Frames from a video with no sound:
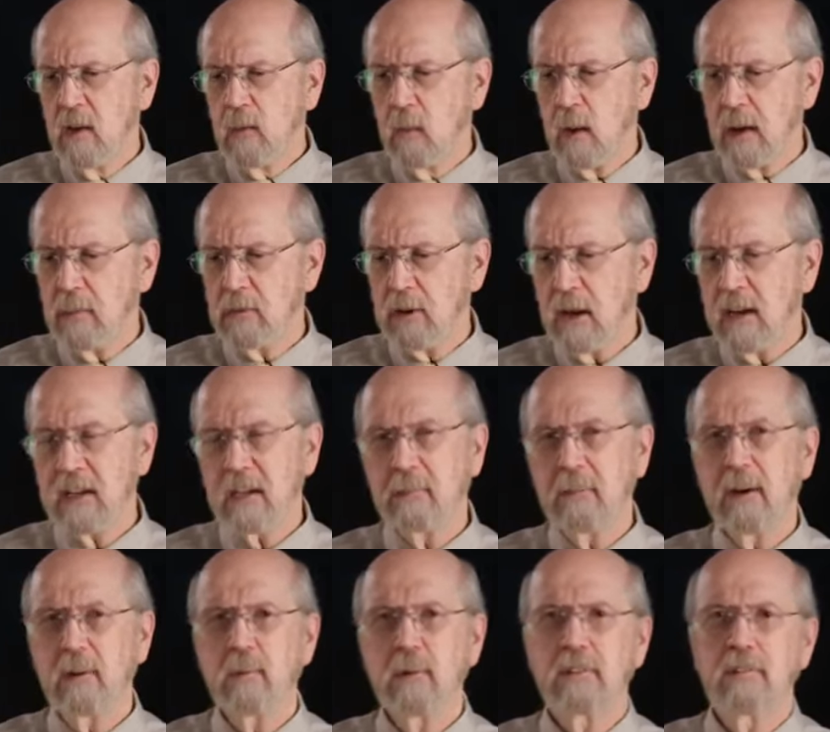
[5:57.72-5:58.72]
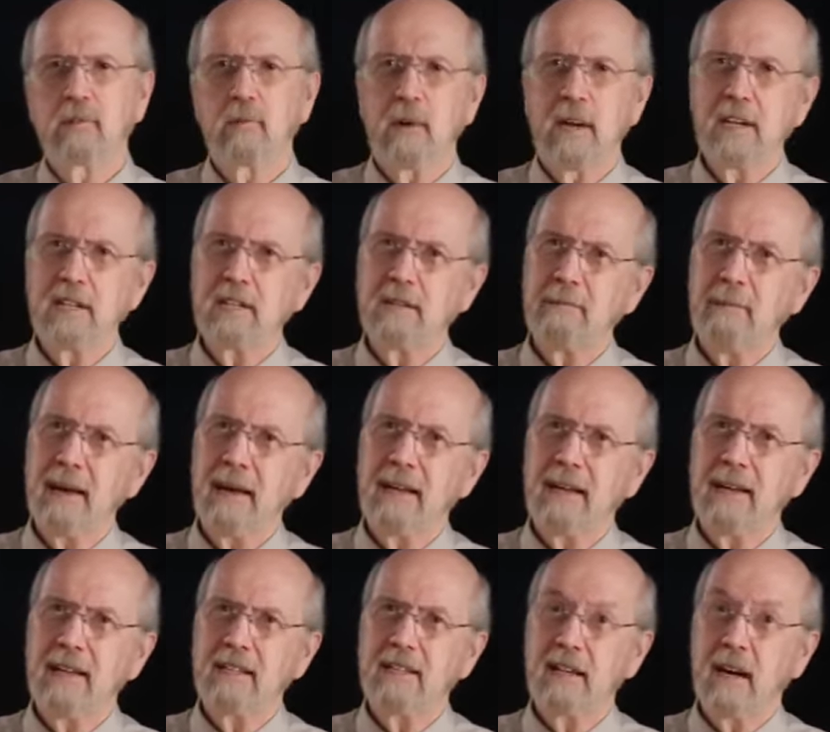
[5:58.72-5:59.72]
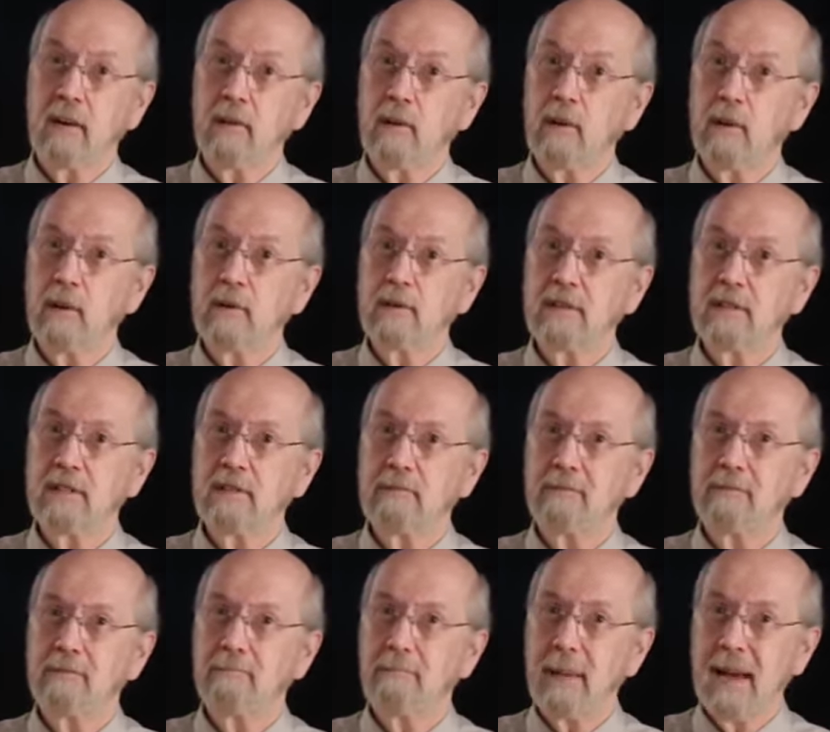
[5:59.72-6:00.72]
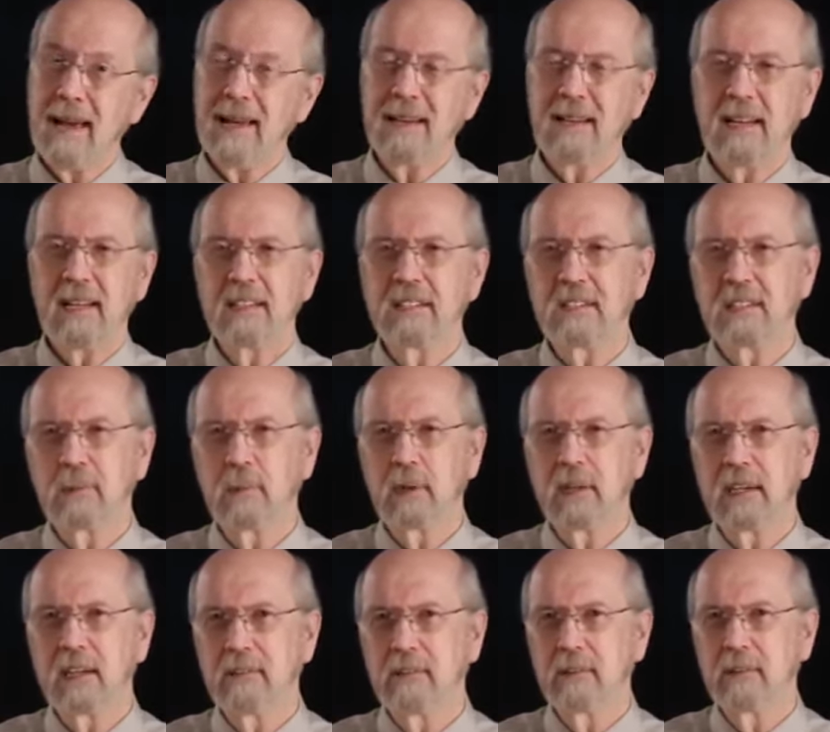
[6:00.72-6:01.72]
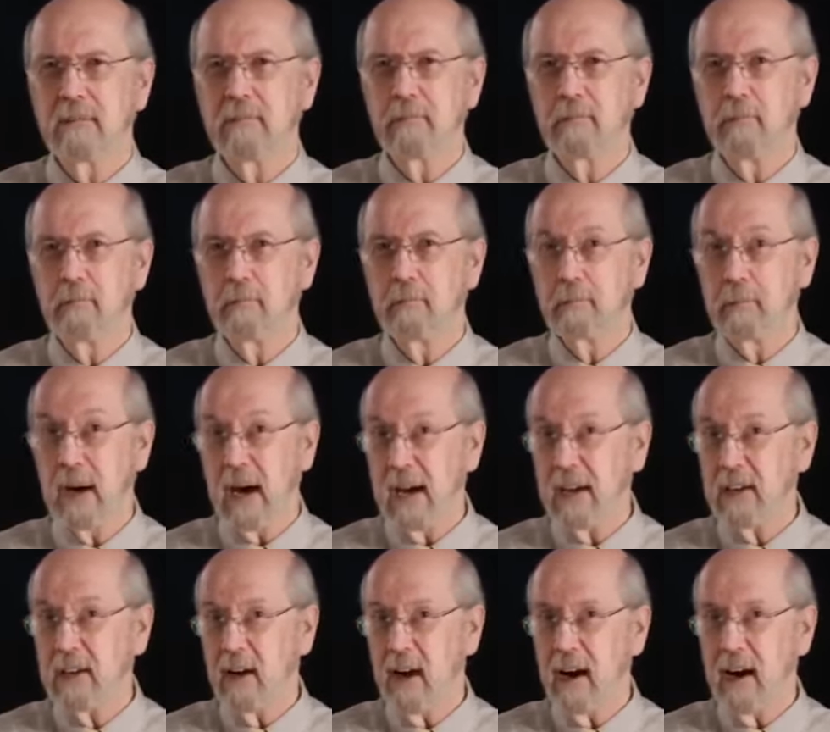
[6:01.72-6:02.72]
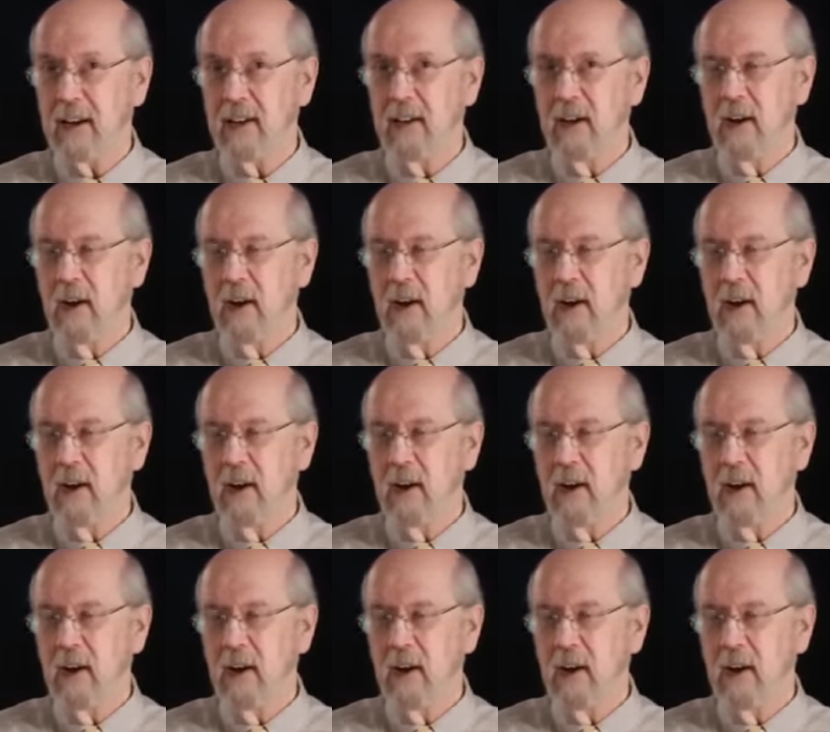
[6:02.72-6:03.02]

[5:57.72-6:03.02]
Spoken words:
what I'm talking about with creation mandates are those mandates that were given by God